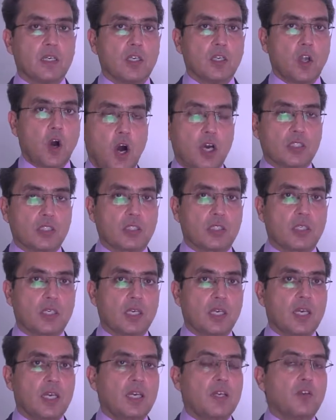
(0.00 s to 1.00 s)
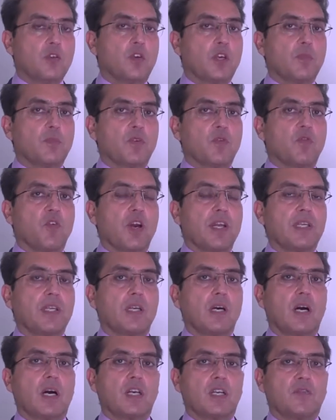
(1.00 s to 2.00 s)
lost, you can provide an
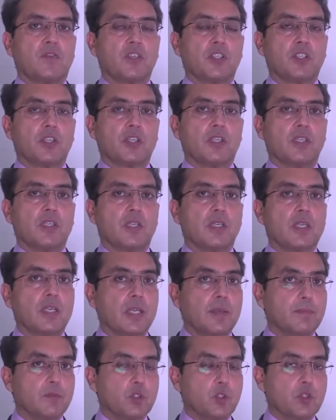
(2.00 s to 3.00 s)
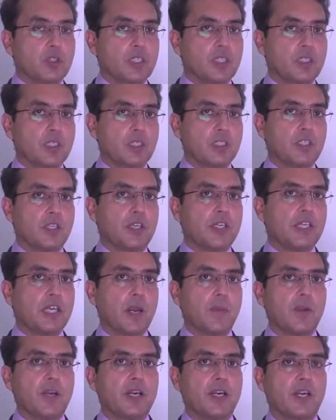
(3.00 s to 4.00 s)
artificial limb. So this is
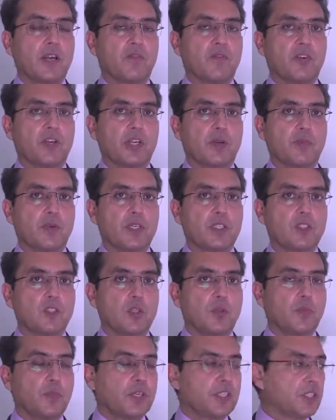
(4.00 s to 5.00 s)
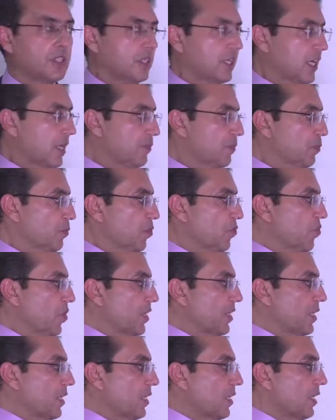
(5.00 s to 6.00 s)
rehabilitative treatment. So the patient can be
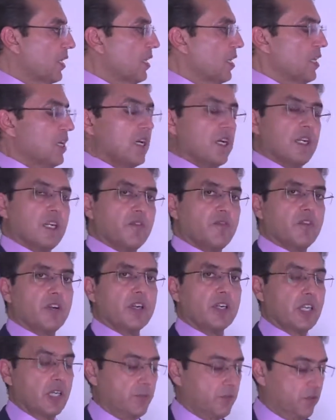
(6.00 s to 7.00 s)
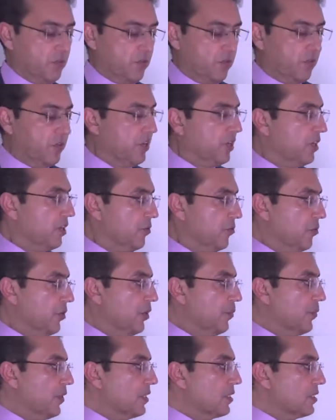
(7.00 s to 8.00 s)
provided different type of
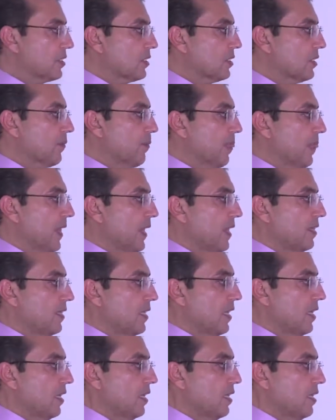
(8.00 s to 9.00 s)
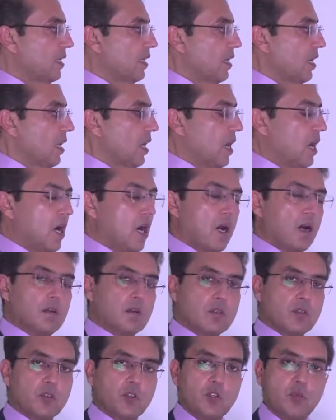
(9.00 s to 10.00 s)
treatments. Then
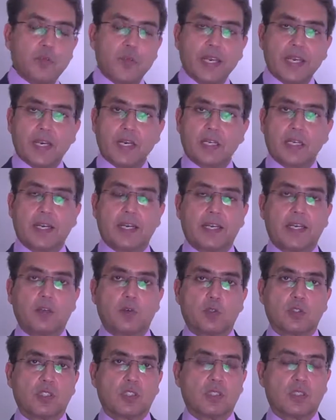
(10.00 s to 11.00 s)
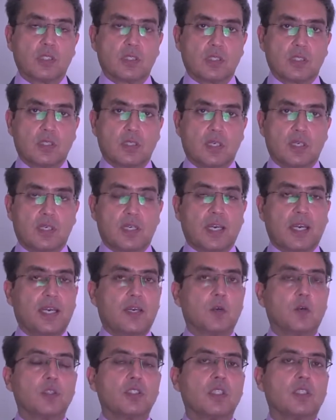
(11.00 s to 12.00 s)
how do you make a diagnosis?
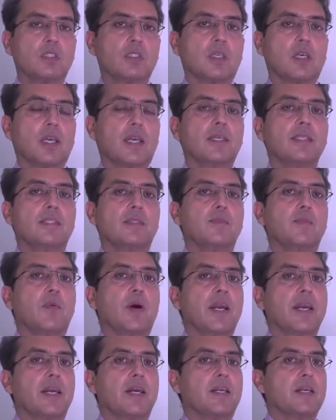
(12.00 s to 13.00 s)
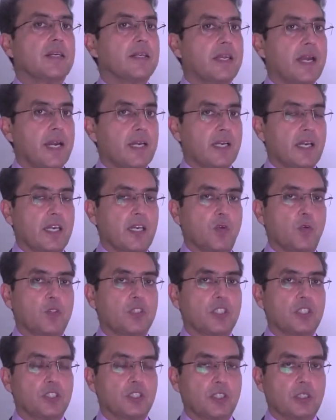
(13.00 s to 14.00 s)
Diagnosis is by data
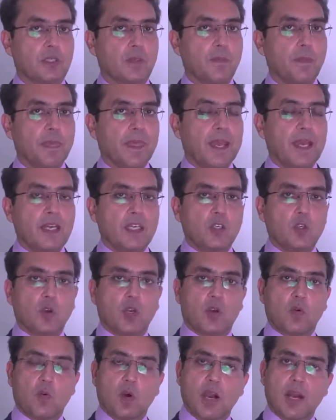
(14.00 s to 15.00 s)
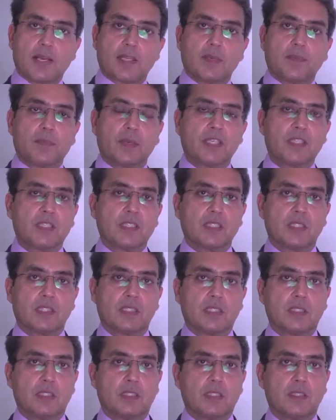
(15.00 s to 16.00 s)
acquisition. You acquire the
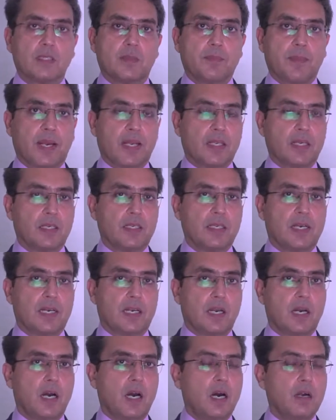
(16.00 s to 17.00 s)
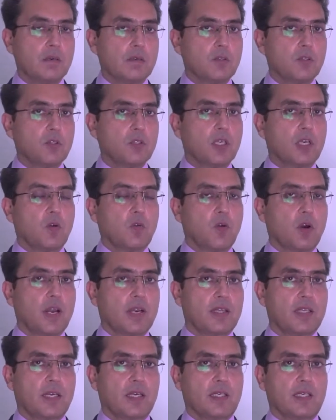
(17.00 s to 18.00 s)
patient's medical data. How do you
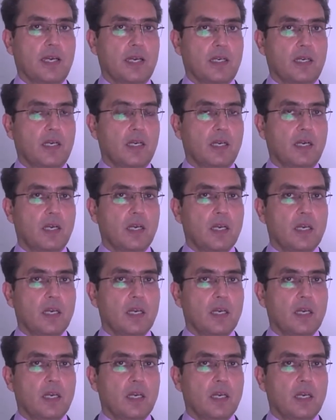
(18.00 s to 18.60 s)
acquire that data?